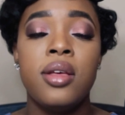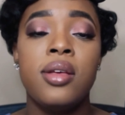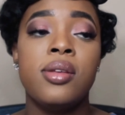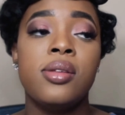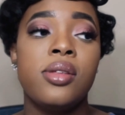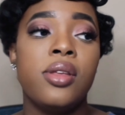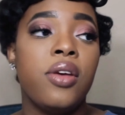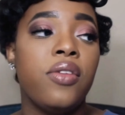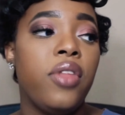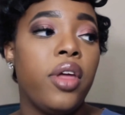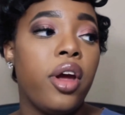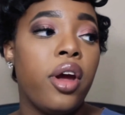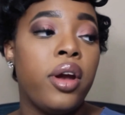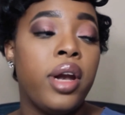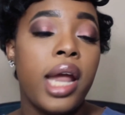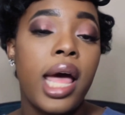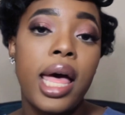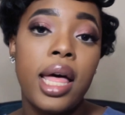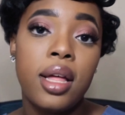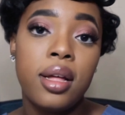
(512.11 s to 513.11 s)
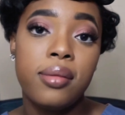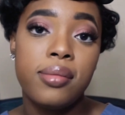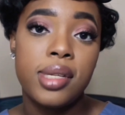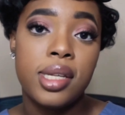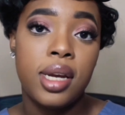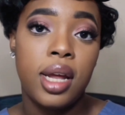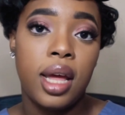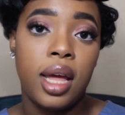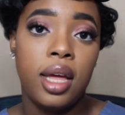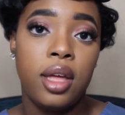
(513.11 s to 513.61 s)
So if they are not up to
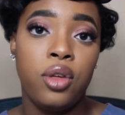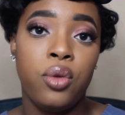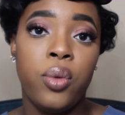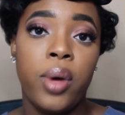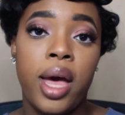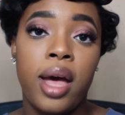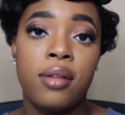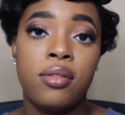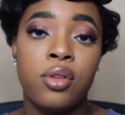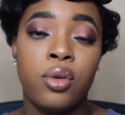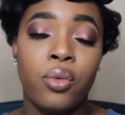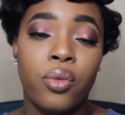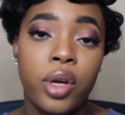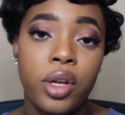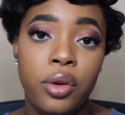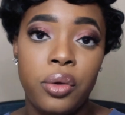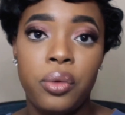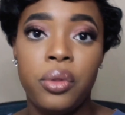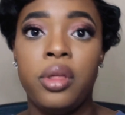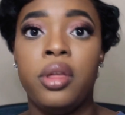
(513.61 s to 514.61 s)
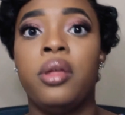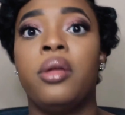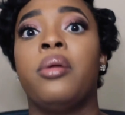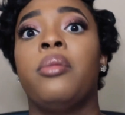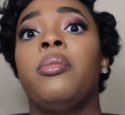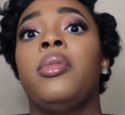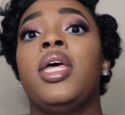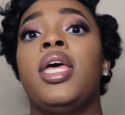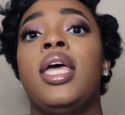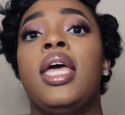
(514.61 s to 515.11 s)
date, you would have to redo
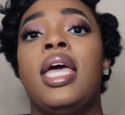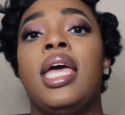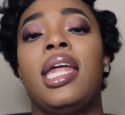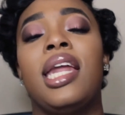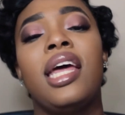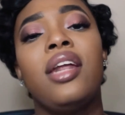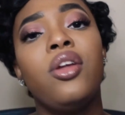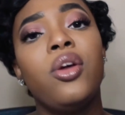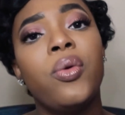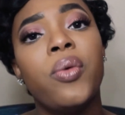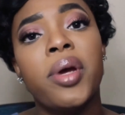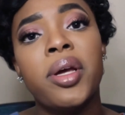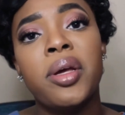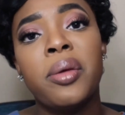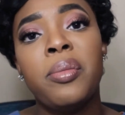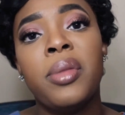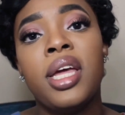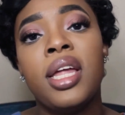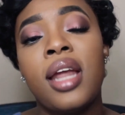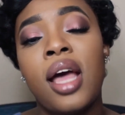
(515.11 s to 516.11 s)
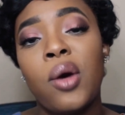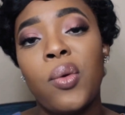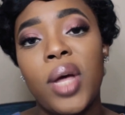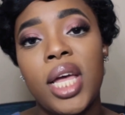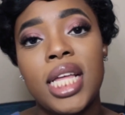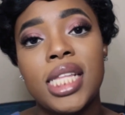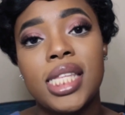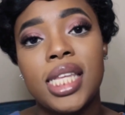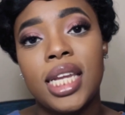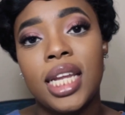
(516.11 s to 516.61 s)
them. And I do recommend not wait
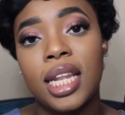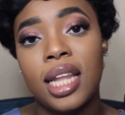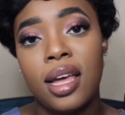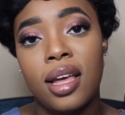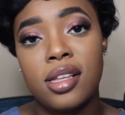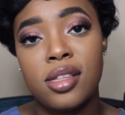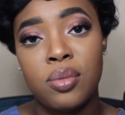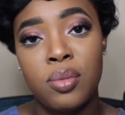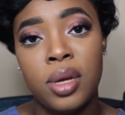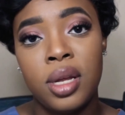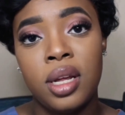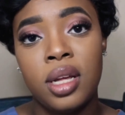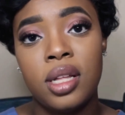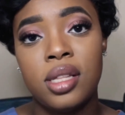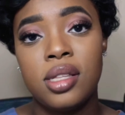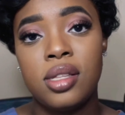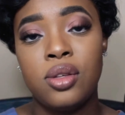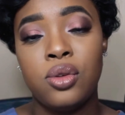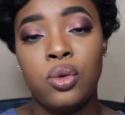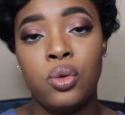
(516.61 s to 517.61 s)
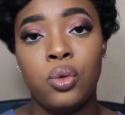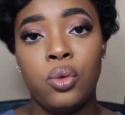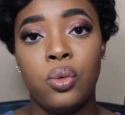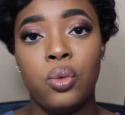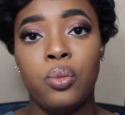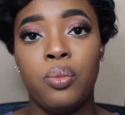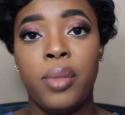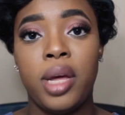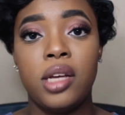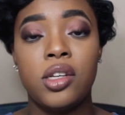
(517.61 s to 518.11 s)
until the last minute to
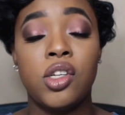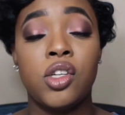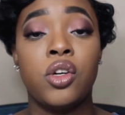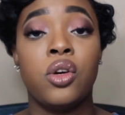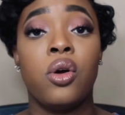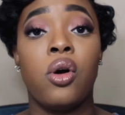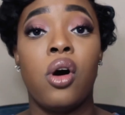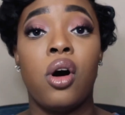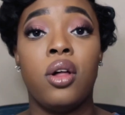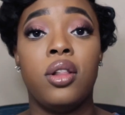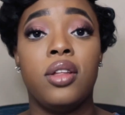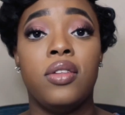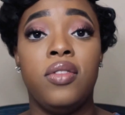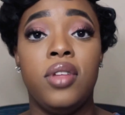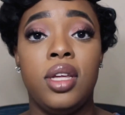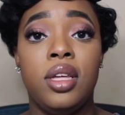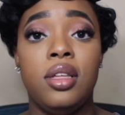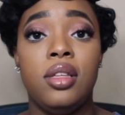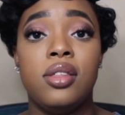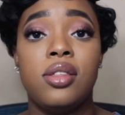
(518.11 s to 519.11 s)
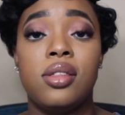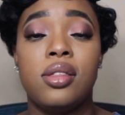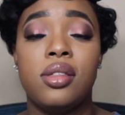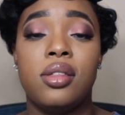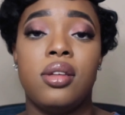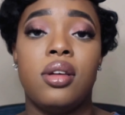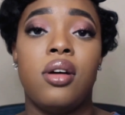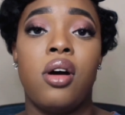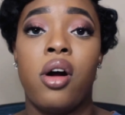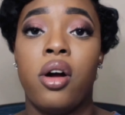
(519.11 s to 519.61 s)
make sure all of these
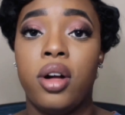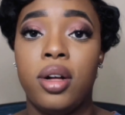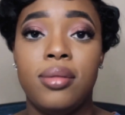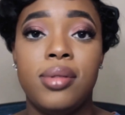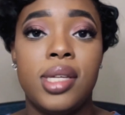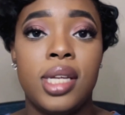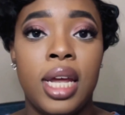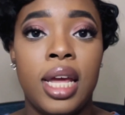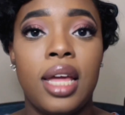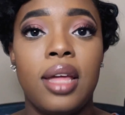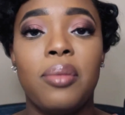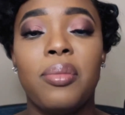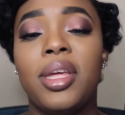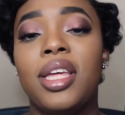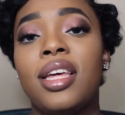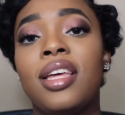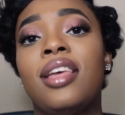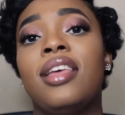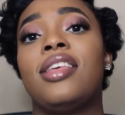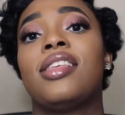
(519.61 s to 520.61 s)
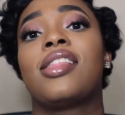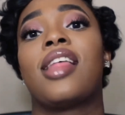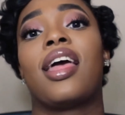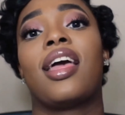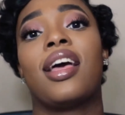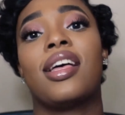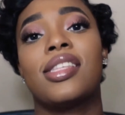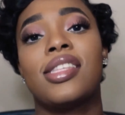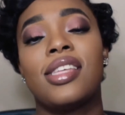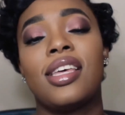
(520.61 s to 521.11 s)
are up to date, because like
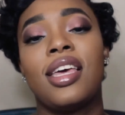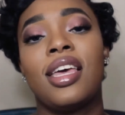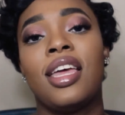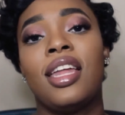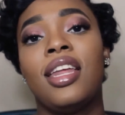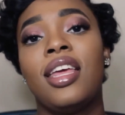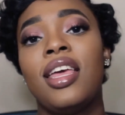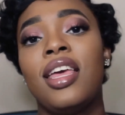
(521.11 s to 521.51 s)
I said,